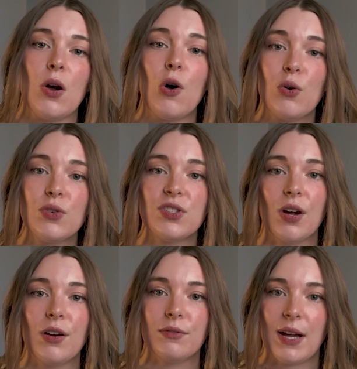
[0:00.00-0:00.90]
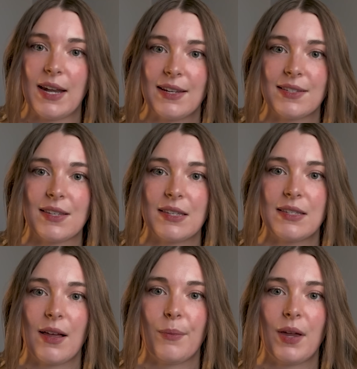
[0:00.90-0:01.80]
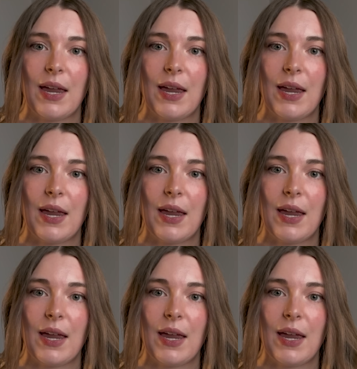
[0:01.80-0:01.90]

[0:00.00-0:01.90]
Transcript: whole star rating system